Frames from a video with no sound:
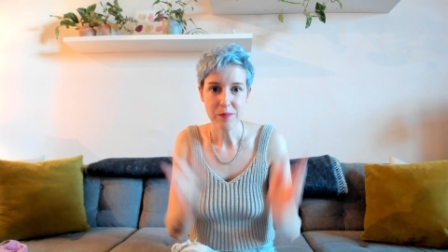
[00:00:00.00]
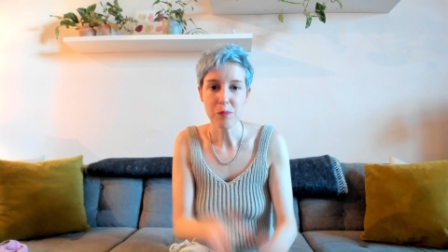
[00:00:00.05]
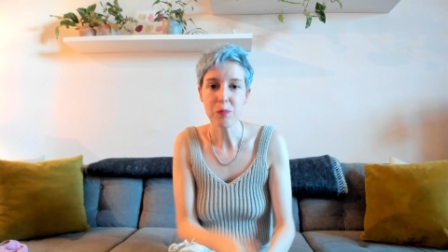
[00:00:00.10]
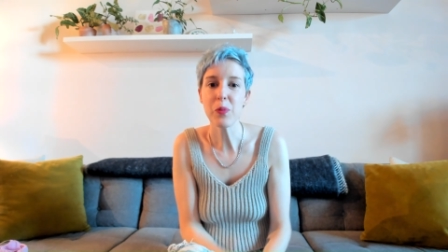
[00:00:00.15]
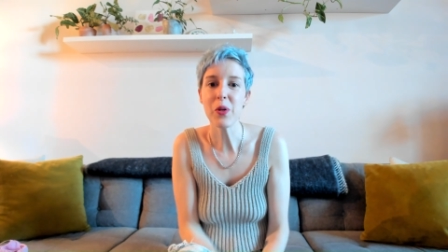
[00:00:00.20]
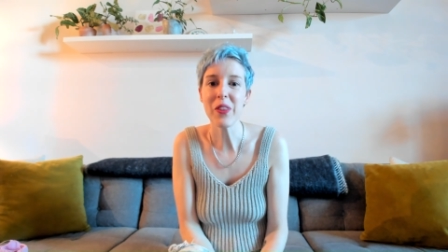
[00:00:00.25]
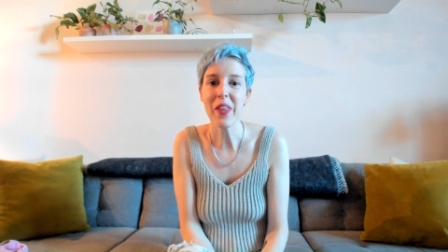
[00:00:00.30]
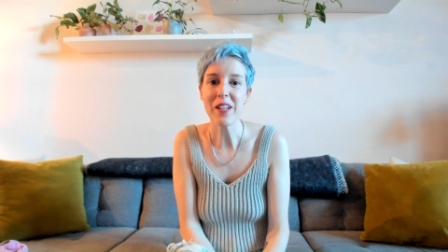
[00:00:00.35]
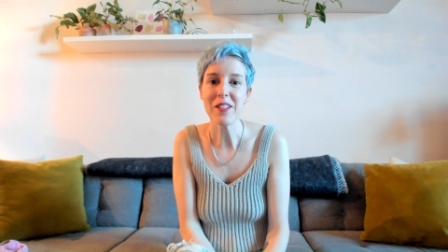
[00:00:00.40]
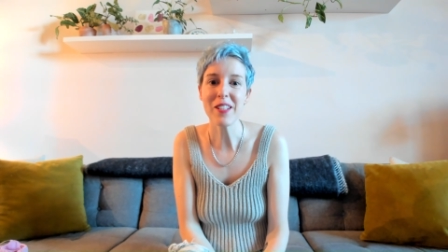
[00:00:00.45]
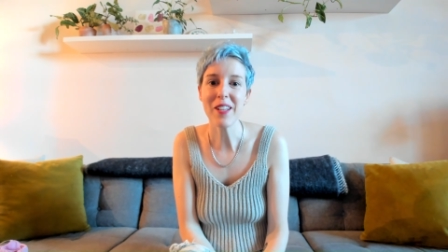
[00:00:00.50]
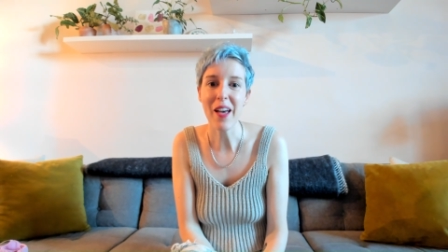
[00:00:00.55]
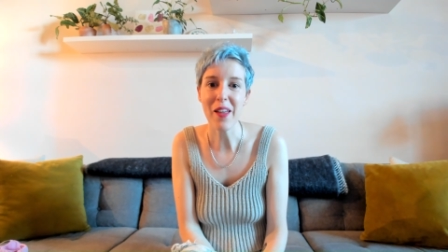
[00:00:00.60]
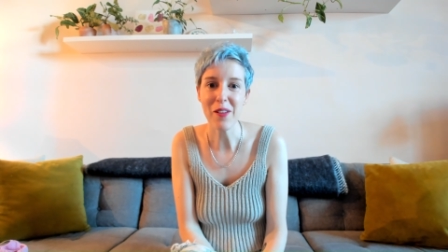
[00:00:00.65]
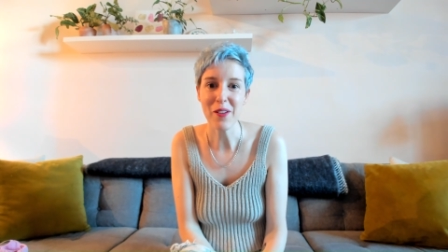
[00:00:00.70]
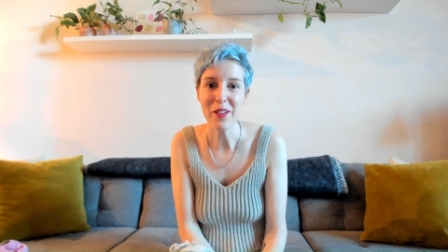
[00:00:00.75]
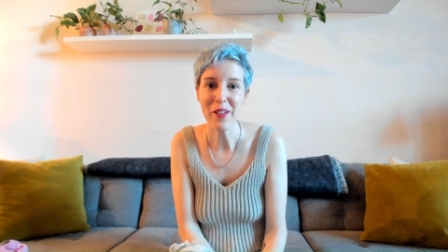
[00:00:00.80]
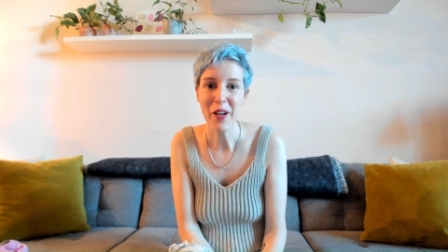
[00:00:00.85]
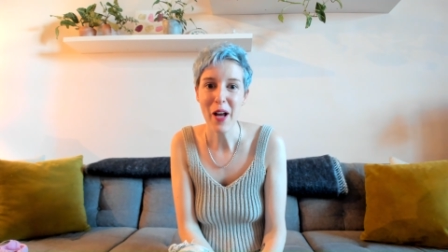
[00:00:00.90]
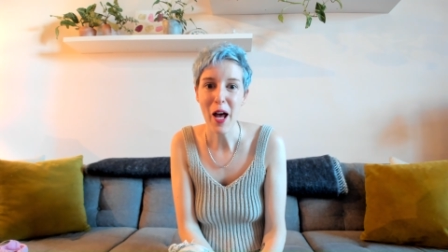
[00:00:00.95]
put that
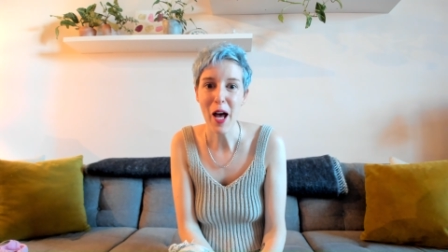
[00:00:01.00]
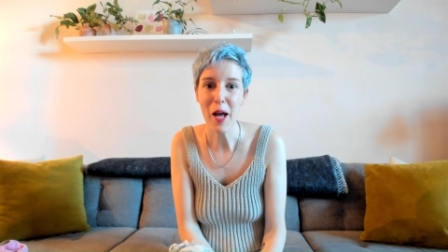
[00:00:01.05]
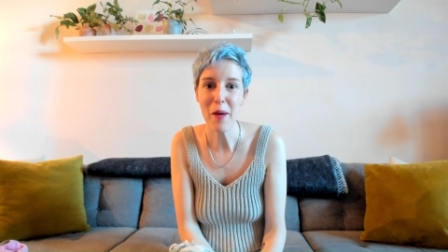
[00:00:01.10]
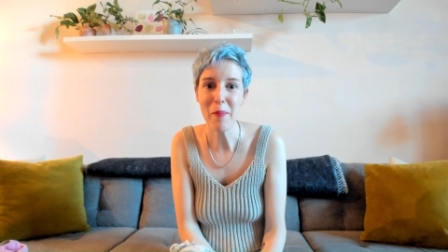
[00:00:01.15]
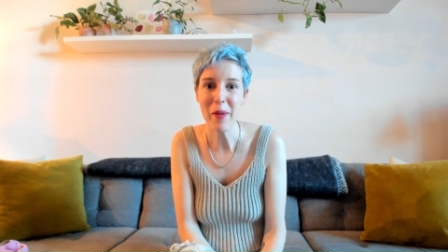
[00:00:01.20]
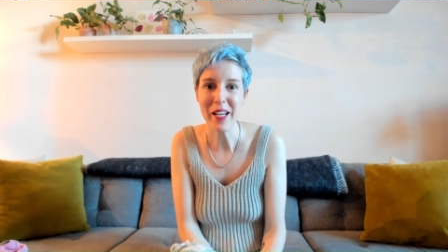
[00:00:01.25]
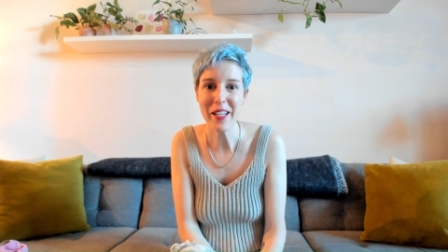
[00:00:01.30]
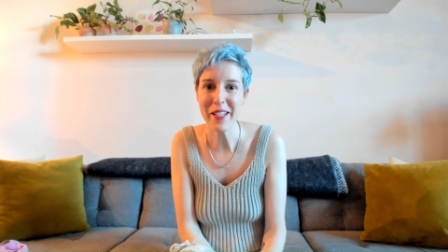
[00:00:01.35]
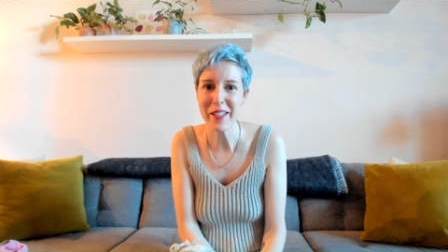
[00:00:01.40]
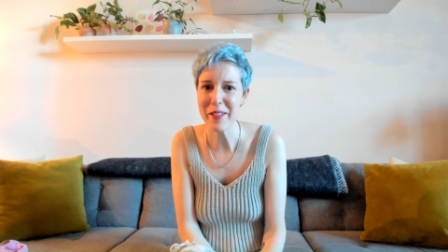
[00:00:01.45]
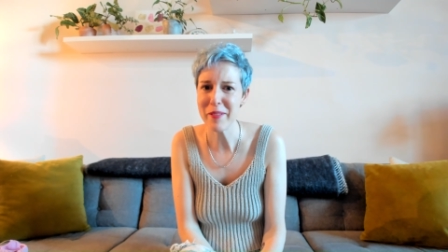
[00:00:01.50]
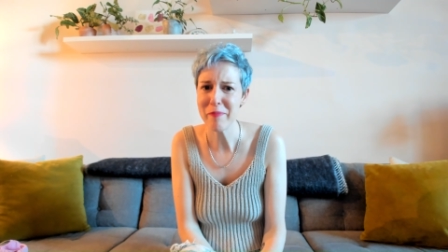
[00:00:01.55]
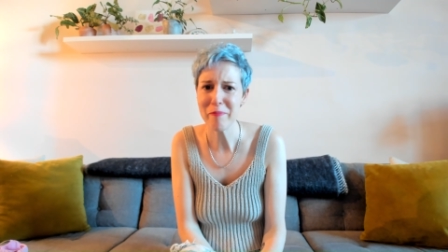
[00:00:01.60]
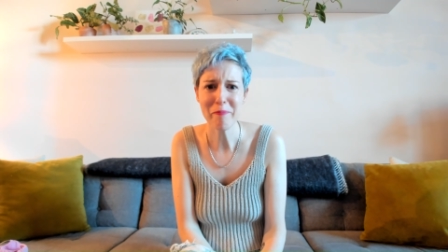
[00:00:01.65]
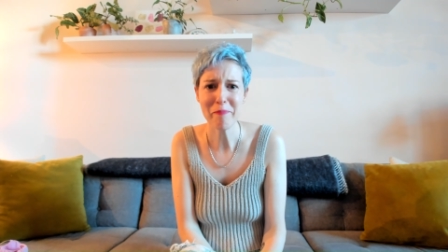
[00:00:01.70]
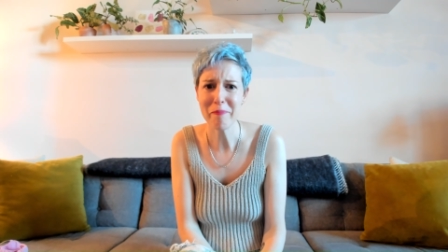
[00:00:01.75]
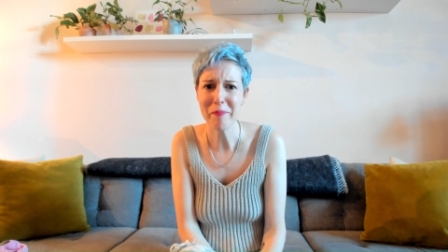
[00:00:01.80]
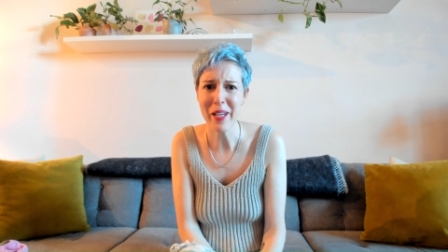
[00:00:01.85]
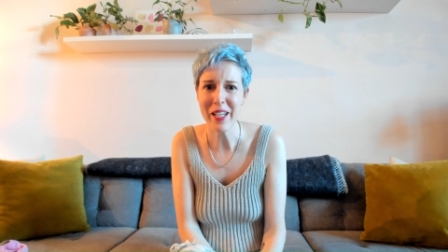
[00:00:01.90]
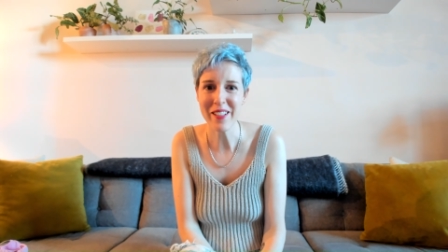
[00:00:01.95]
together and make it
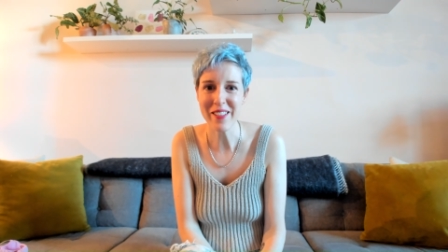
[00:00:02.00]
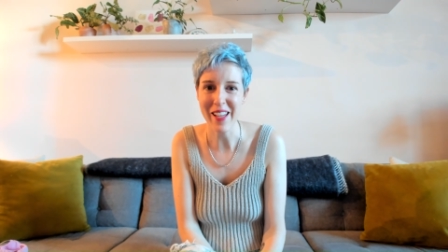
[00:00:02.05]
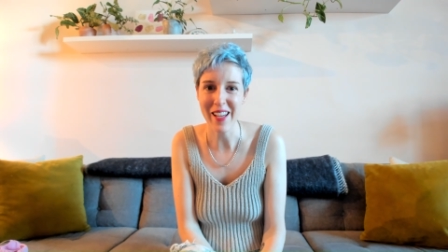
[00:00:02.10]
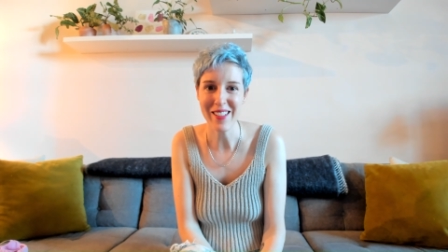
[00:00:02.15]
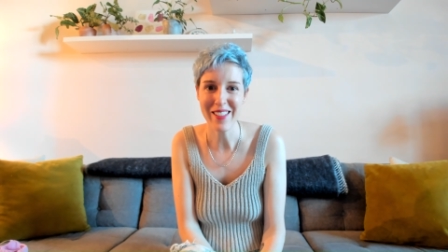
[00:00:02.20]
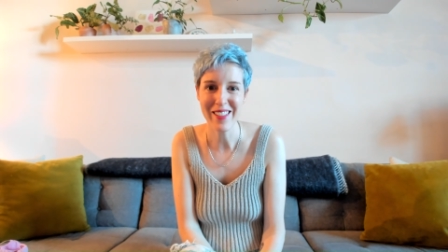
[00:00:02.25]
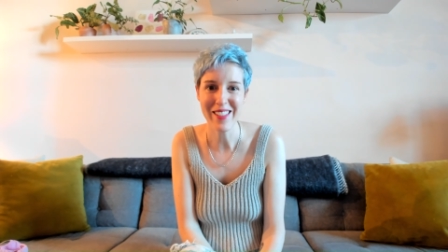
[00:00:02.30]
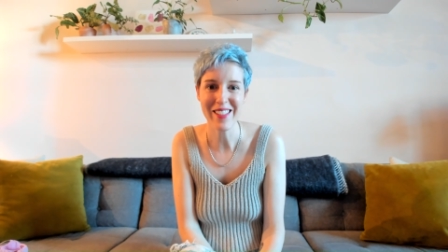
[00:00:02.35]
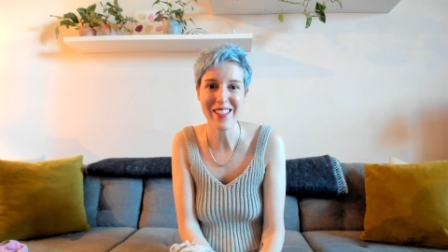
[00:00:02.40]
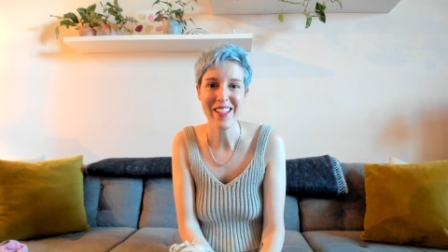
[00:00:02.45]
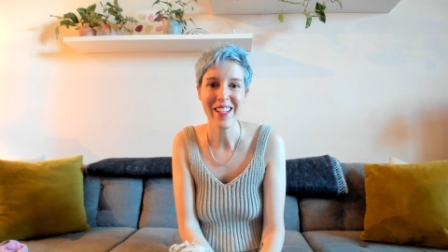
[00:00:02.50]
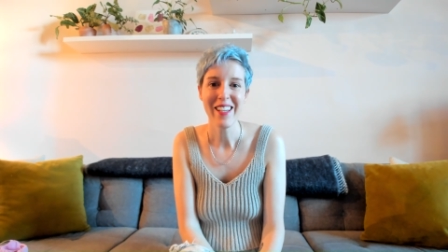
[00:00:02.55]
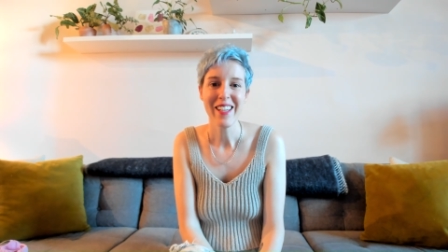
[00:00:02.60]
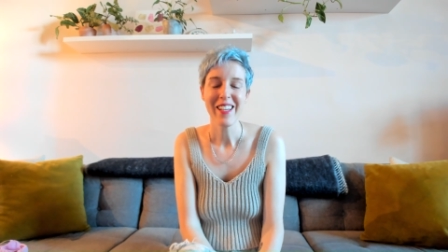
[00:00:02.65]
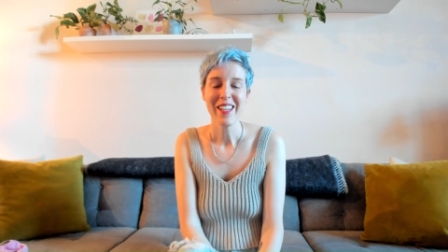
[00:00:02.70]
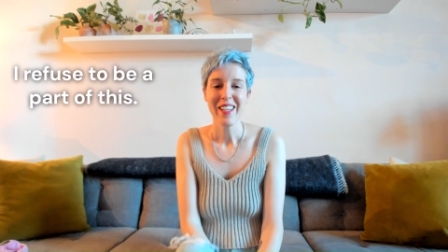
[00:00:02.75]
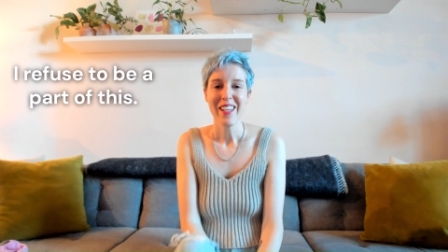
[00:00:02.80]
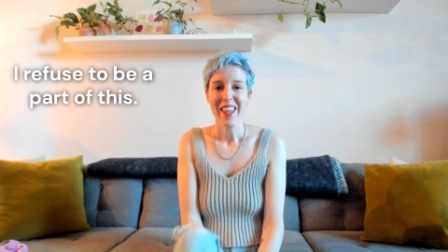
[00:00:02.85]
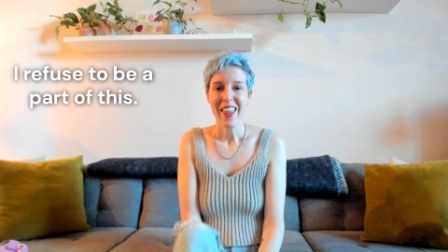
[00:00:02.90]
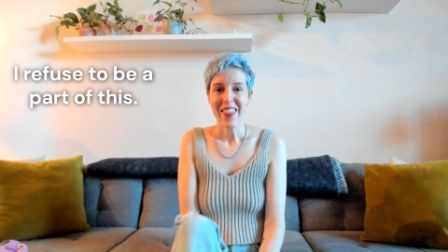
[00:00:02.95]
make sense.
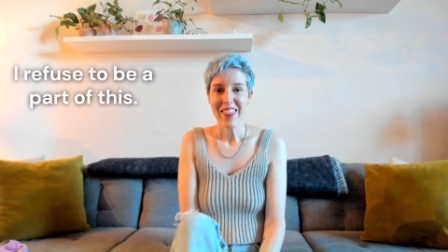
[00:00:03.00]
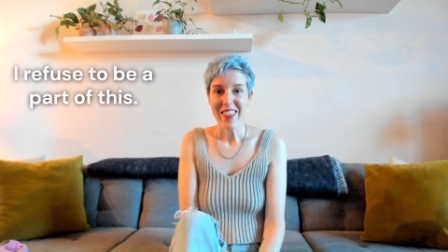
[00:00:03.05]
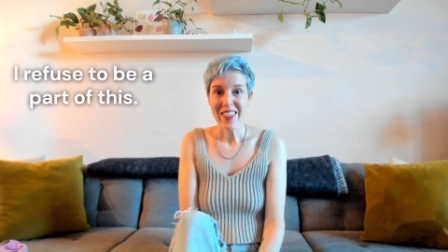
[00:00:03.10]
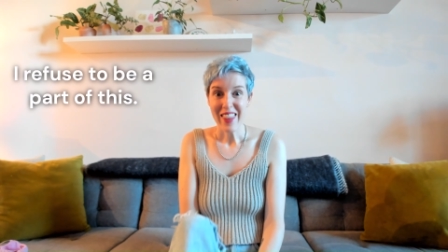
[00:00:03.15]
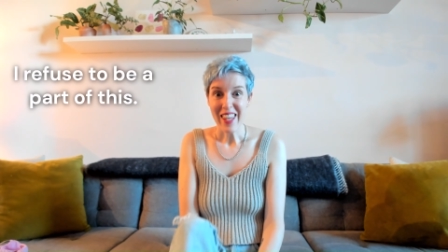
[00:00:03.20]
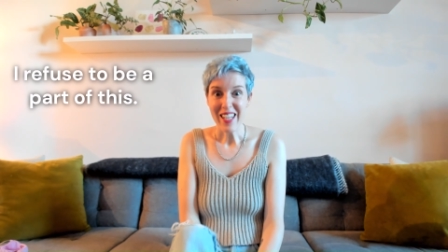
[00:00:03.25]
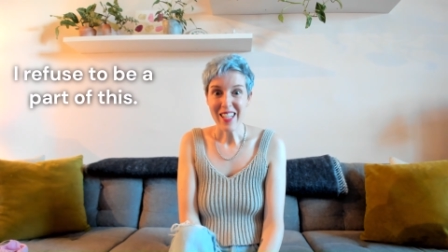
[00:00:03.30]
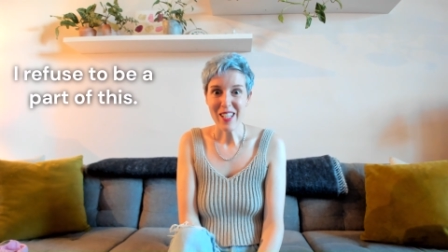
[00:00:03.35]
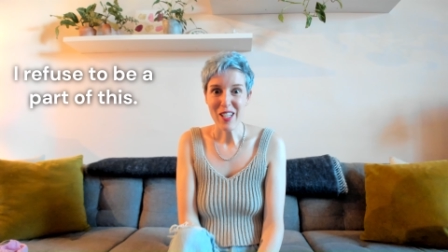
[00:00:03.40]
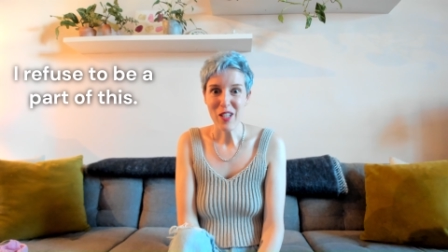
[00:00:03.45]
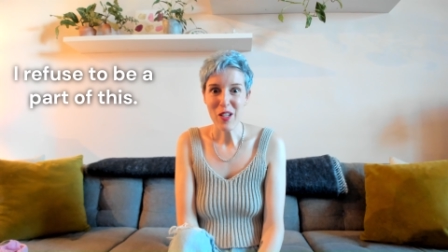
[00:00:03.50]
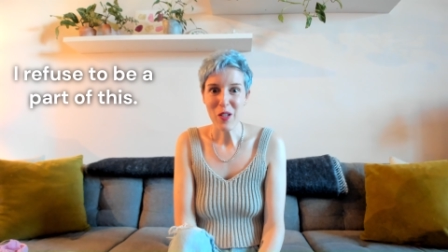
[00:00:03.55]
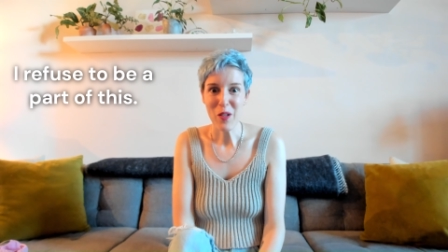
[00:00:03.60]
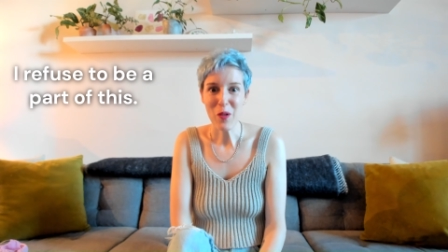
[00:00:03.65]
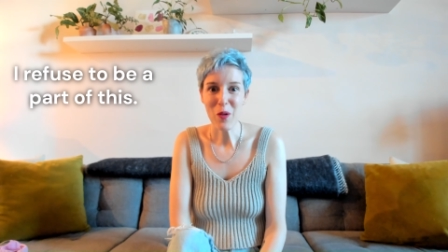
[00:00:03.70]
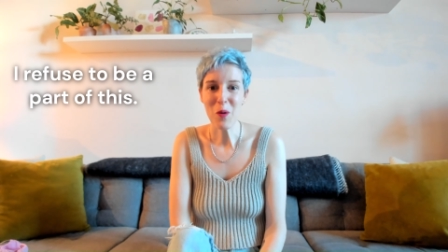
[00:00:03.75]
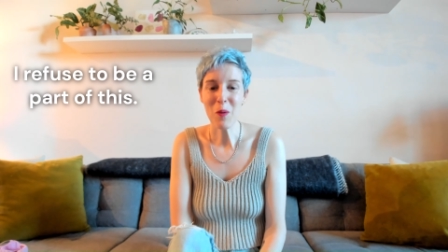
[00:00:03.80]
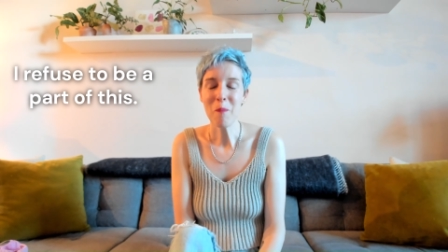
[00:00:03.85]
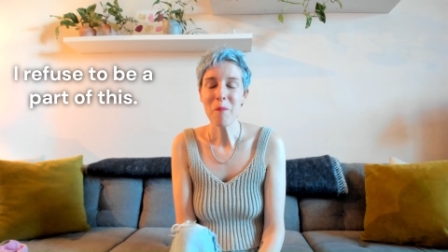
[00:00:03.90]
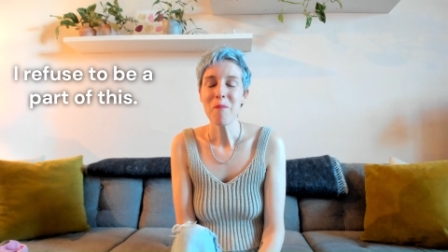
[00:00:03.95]
Thank
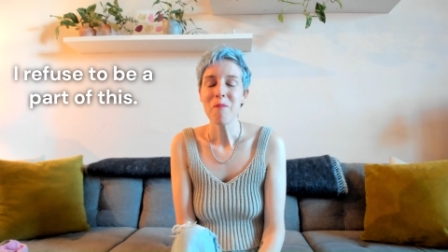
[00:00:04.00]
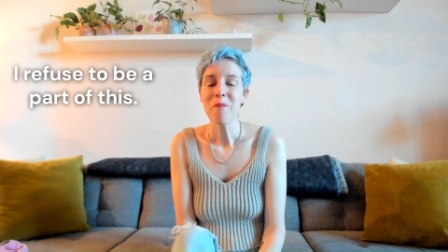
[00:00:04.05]
you.